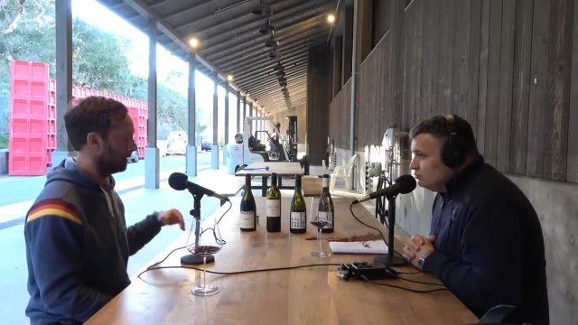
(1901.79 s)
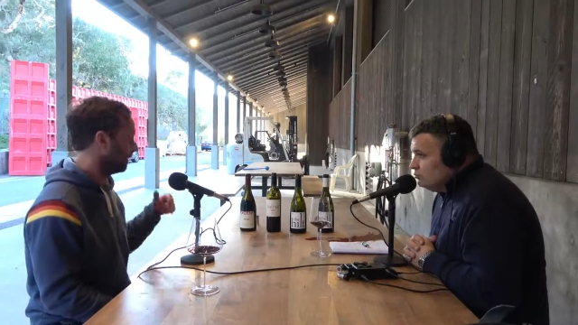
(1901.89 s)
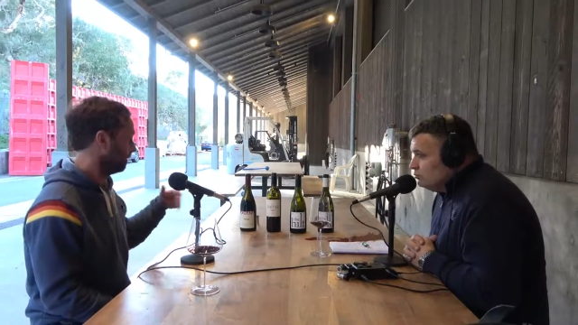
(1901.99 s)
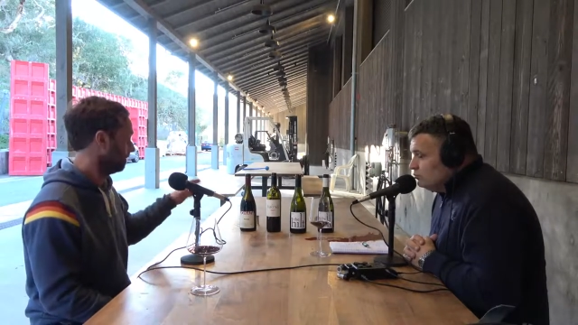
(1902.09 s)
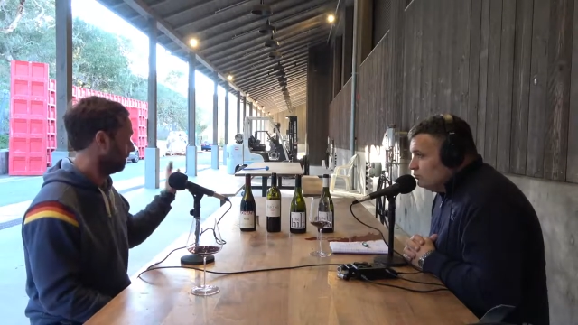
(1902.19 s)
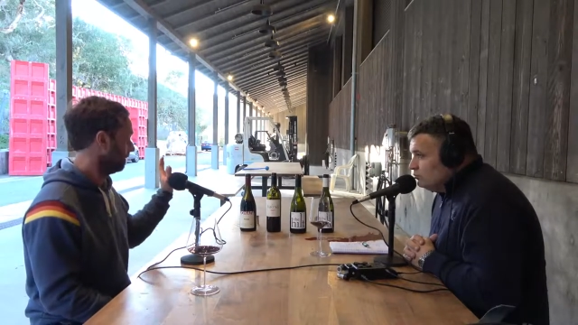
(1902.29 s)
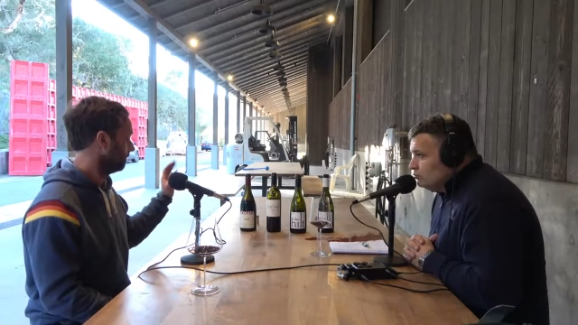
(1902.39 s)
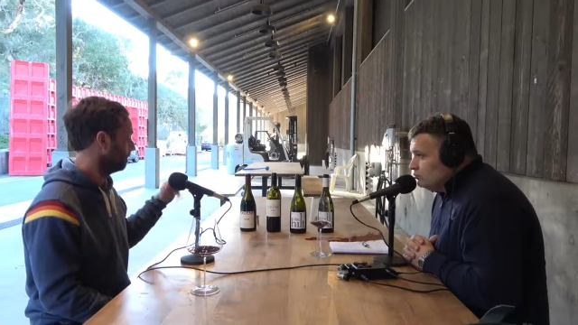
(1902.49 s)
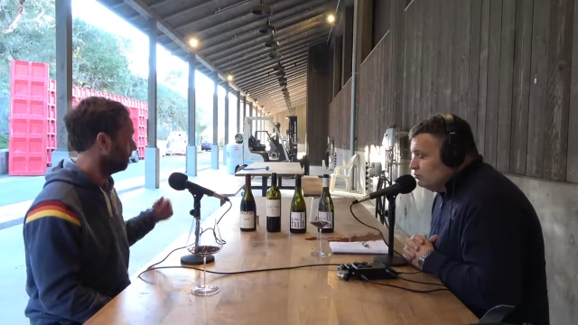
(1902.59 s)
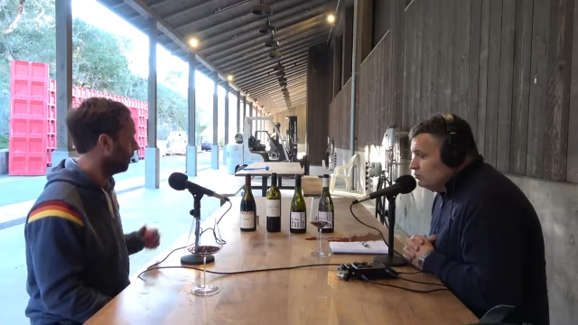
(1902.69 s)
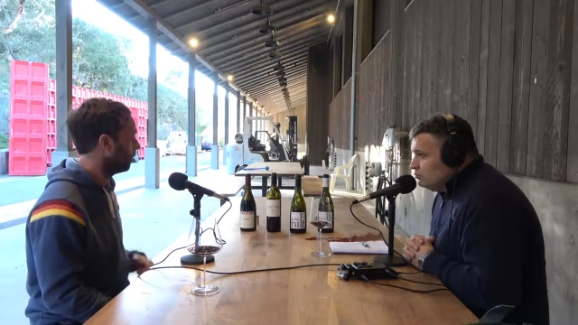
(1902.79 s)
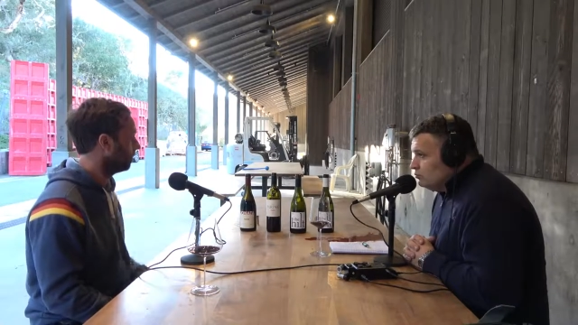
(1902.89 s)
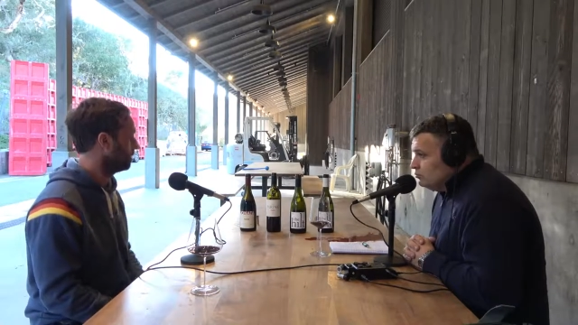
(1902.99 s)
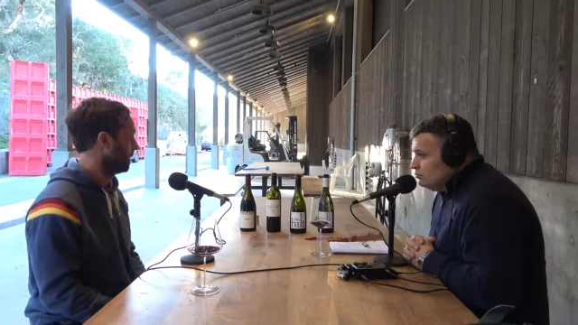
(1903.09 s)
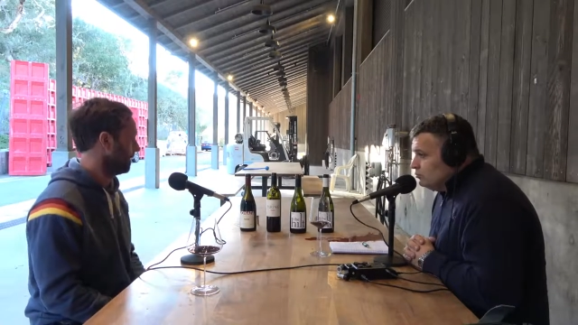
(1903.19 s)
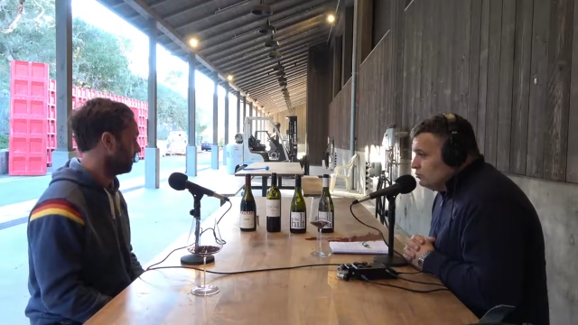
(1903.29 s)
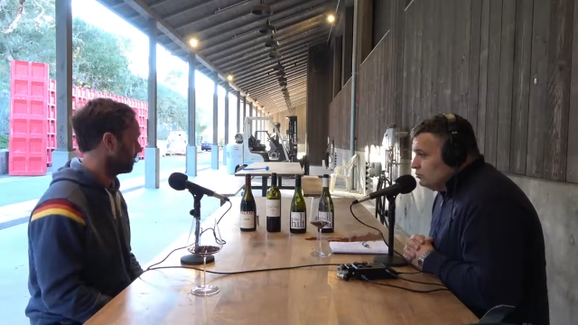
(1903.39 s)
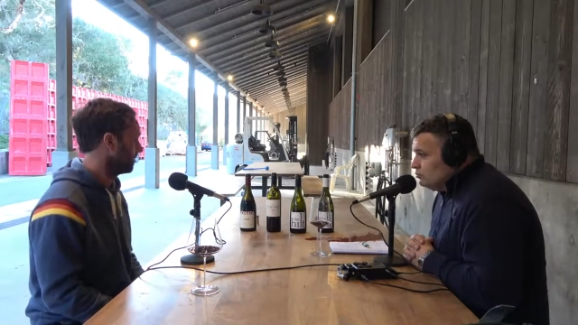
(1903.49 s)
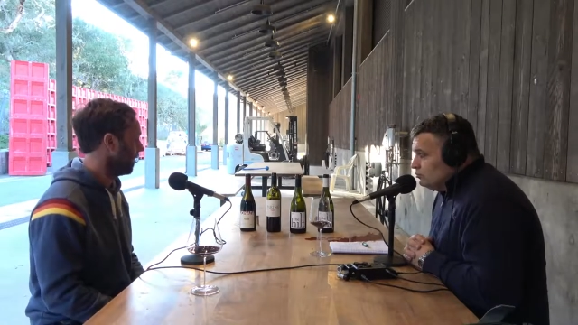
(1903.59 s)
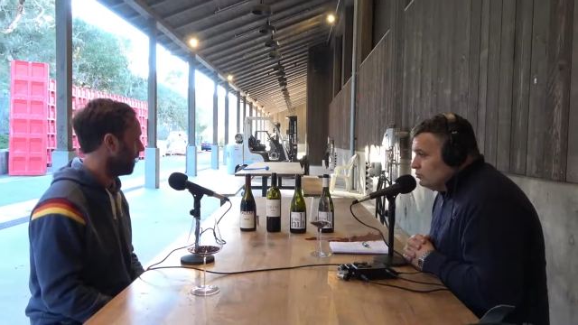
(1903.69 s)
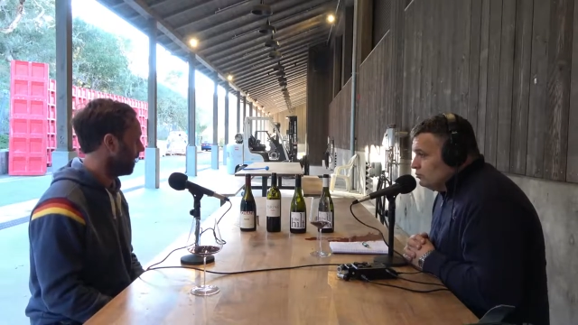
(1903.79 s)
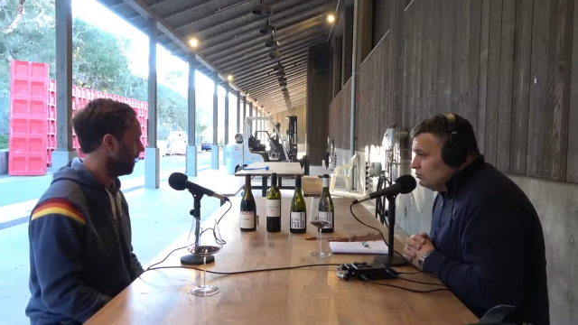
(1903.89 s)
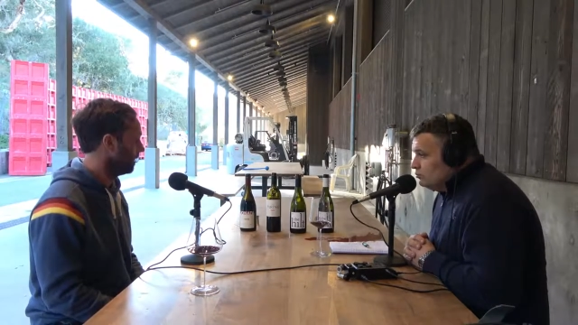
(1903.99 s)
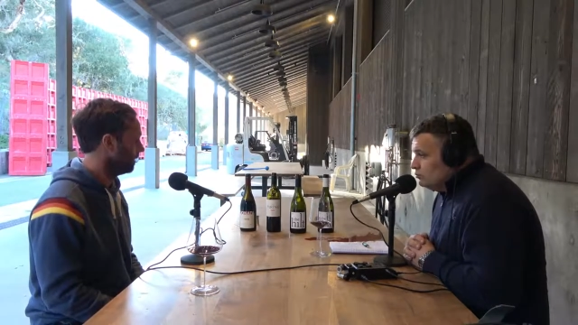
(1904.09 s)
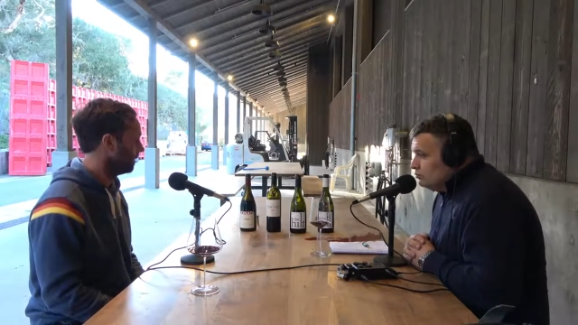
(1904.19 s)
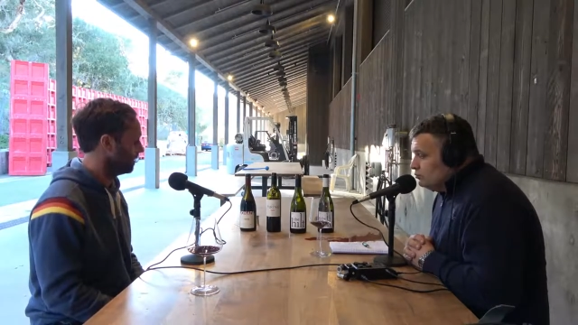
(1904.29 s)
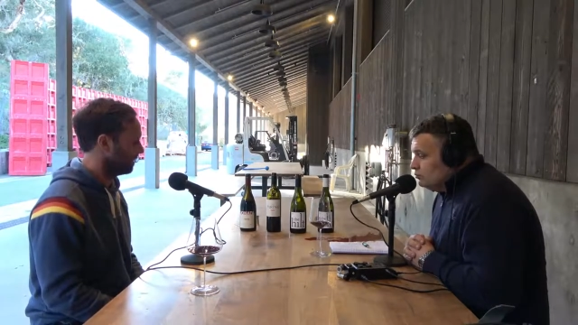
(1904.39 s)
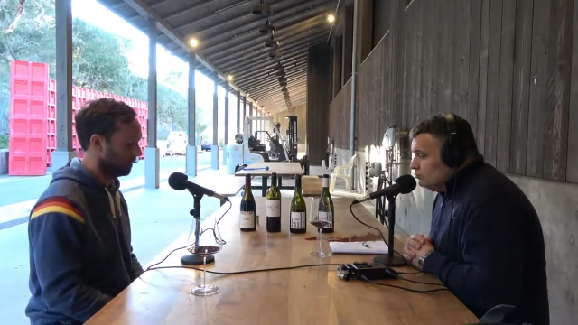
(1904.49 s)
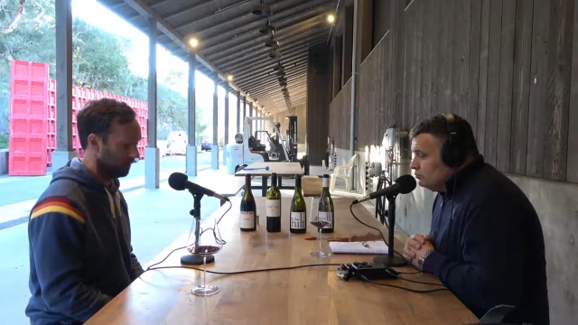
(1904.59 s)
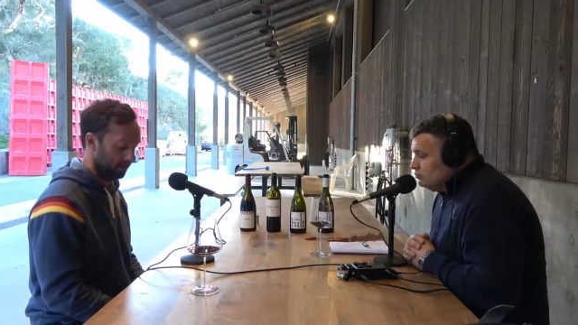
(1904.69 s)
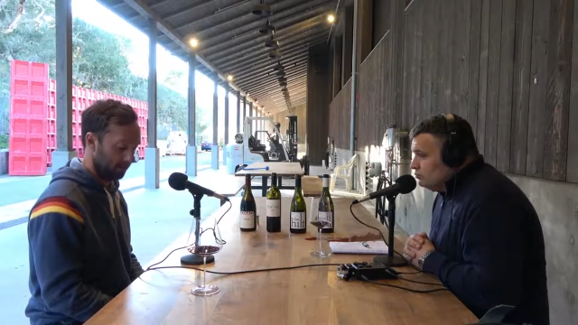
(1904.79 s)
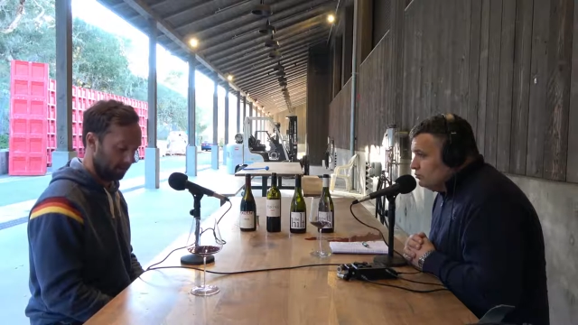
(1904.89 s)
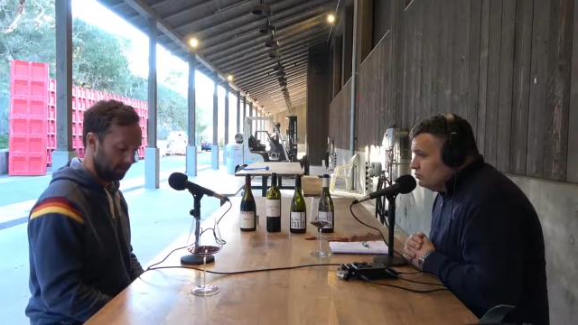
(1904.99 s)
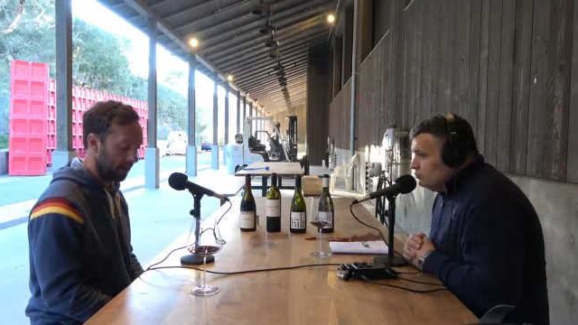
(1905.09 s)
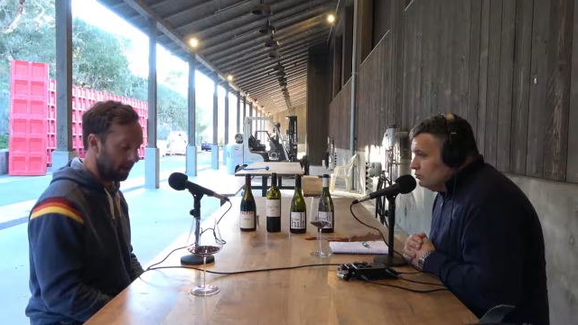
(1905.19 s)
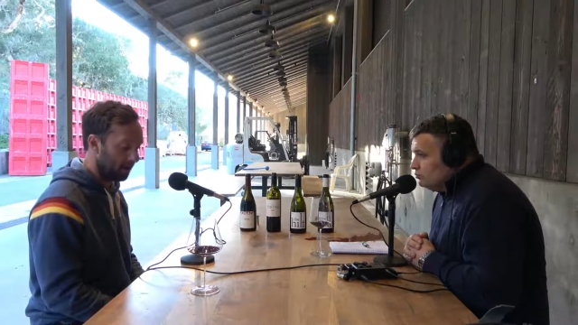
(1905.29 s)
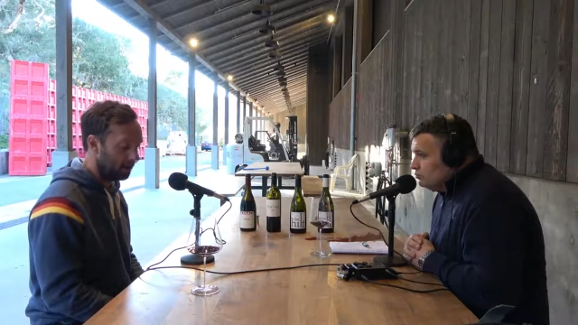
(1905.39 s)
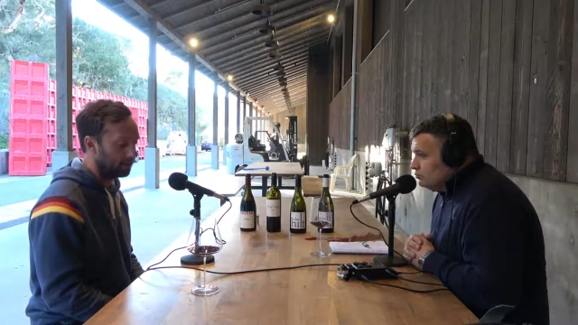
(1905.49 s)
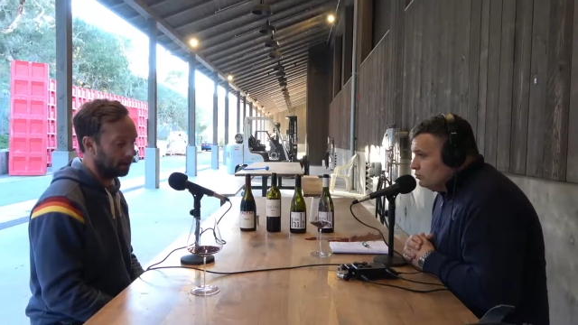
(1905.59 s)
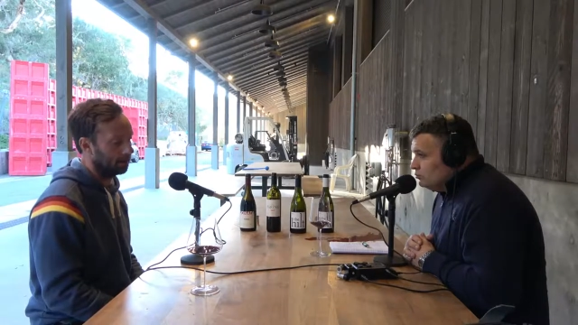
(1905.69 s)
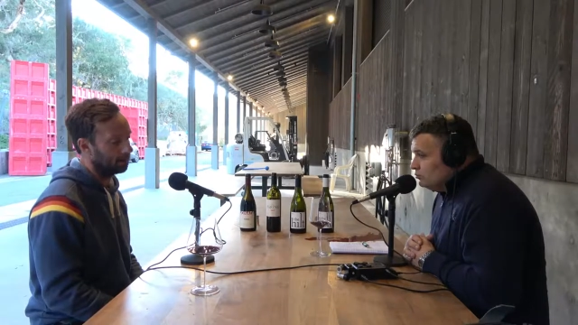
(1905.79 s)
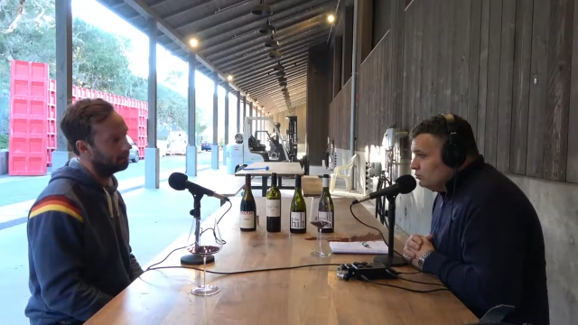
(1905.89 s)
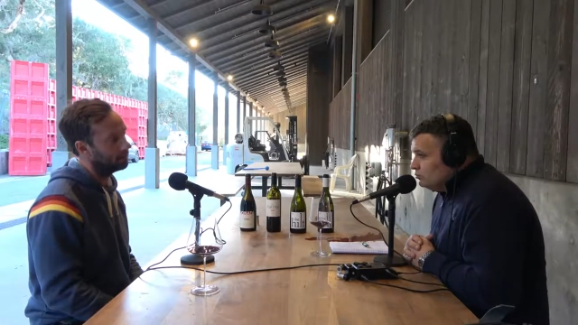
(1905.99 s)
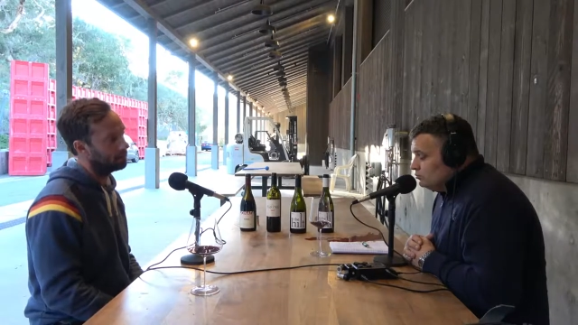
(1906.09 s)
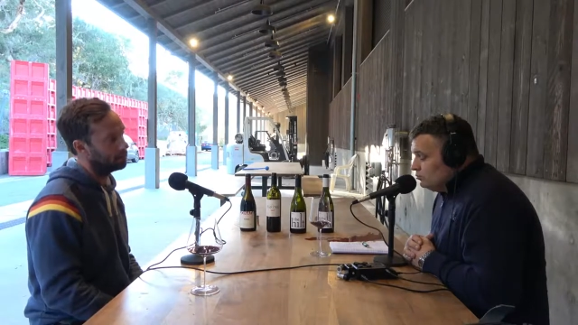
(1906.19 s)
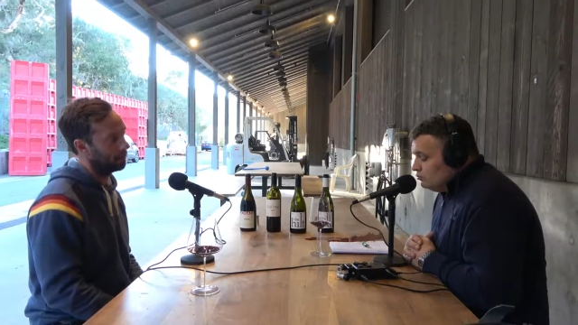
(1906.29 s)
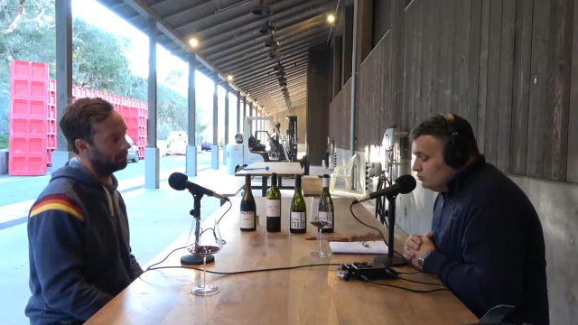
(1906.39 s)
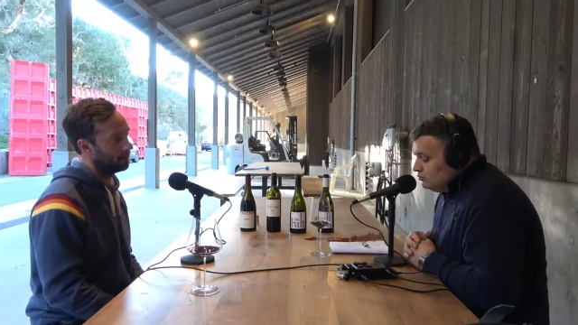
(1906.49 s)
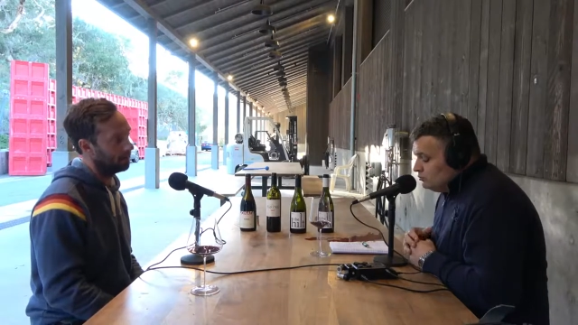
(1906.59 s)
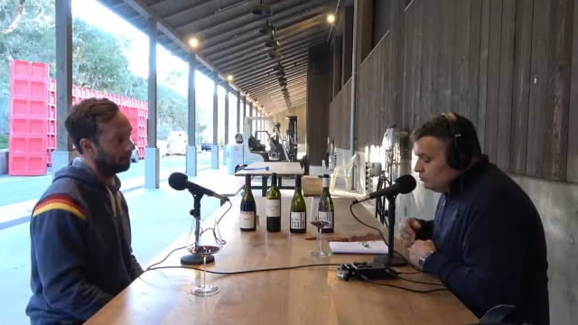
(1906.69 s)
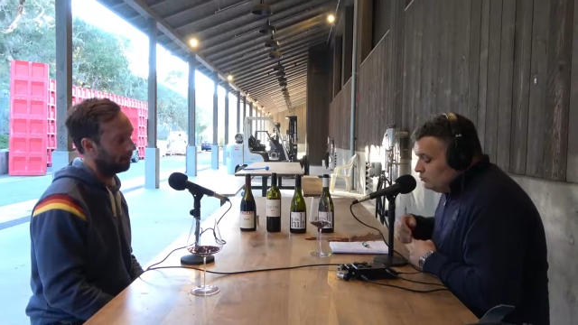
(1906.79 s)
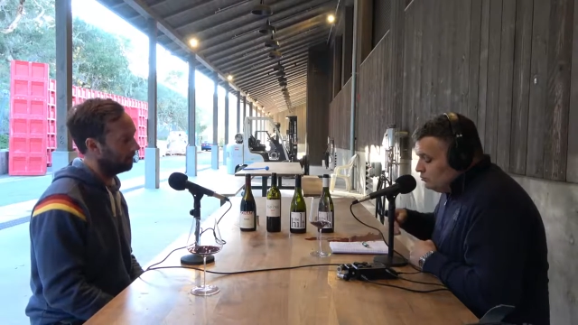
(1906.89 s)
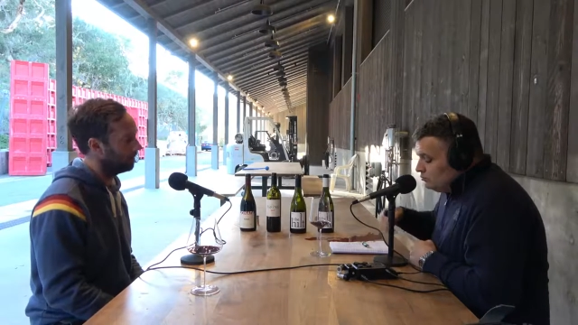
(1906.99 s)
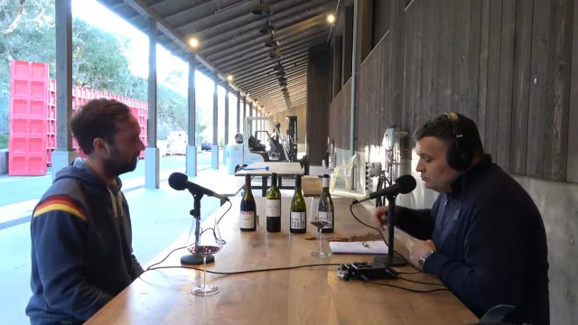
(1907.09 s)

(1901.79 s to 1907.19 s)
Speaker 1: in that the old days, and they came down. This gentleman came down,